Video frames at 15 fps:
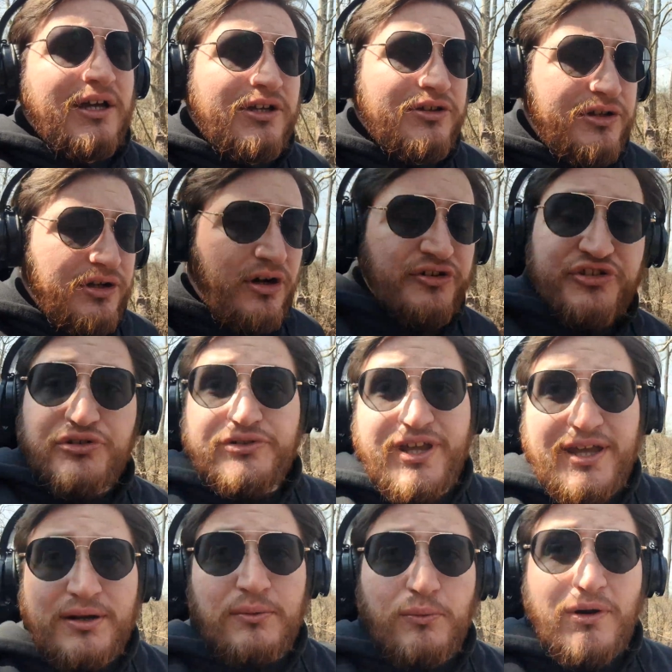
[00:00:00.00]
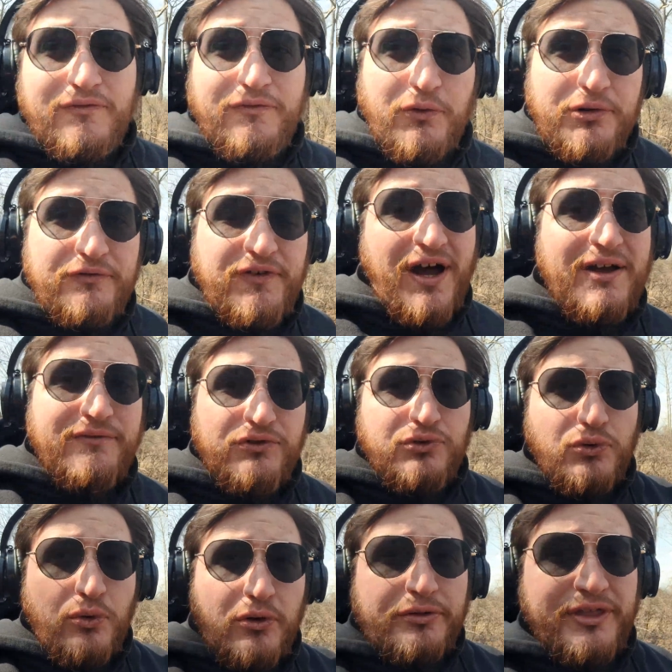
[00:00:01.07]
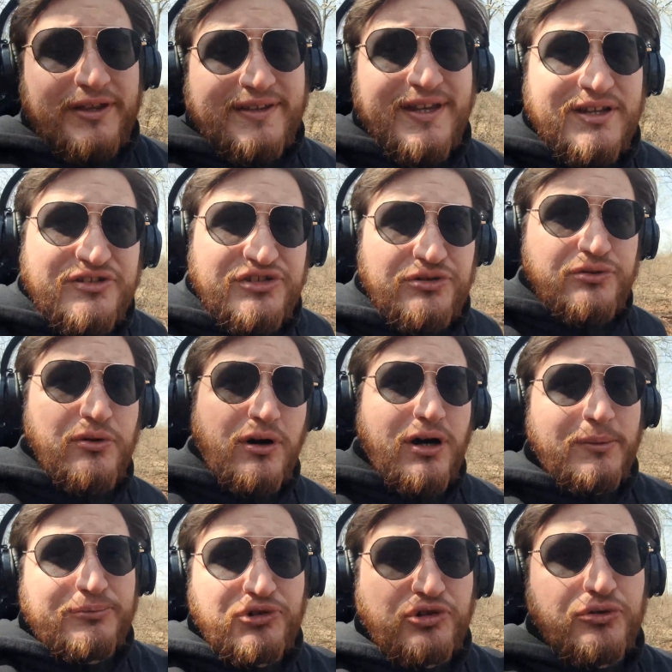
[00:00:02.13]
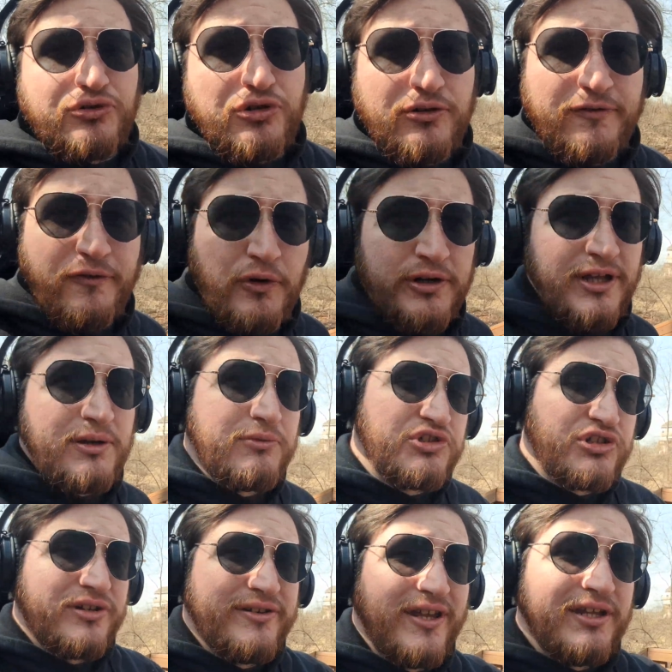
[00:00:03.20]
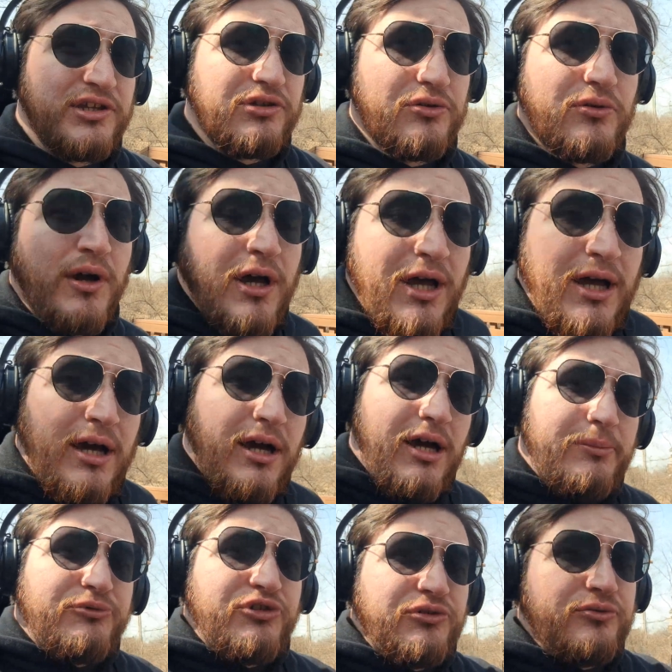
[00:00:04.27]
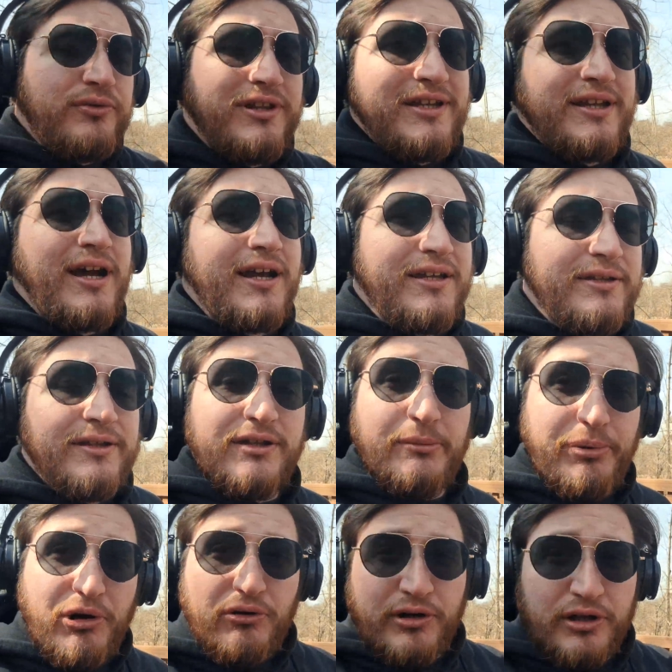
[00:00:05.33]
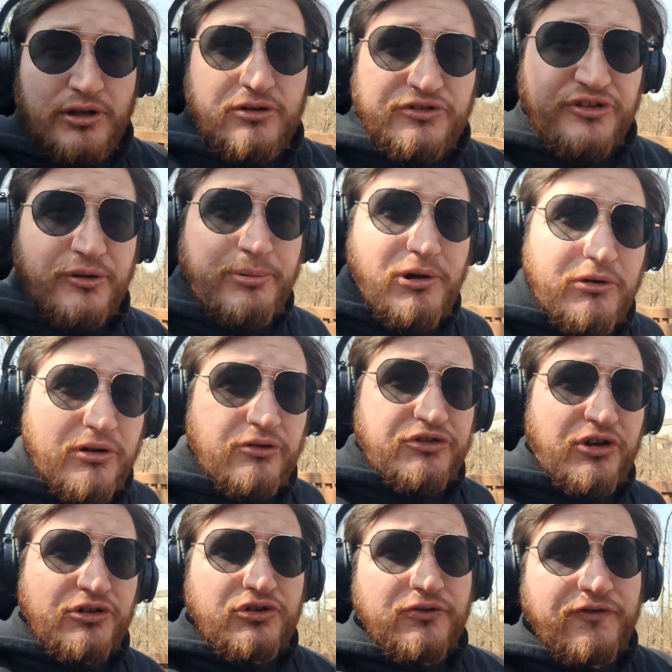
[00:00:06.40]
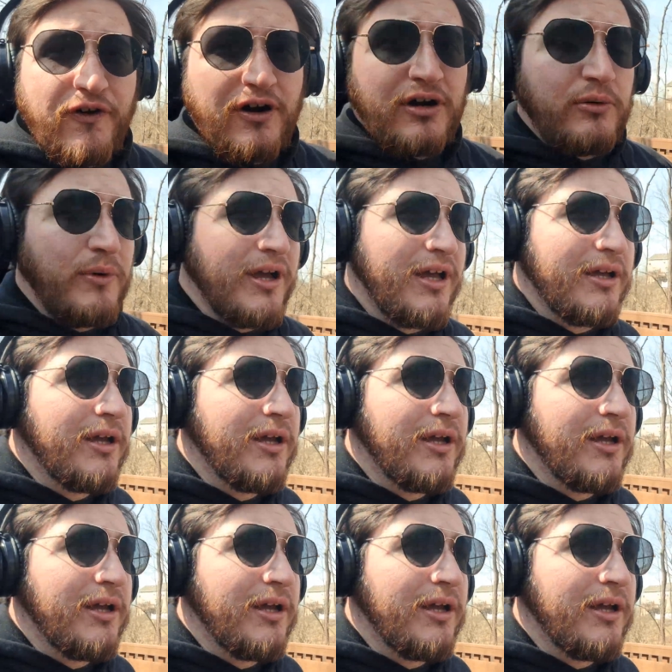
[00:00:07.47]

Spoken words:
You can also take 145 north, that takes you up to 248, which can take you up to Lehighton in the Poconos. So the Poconos aren't too far away.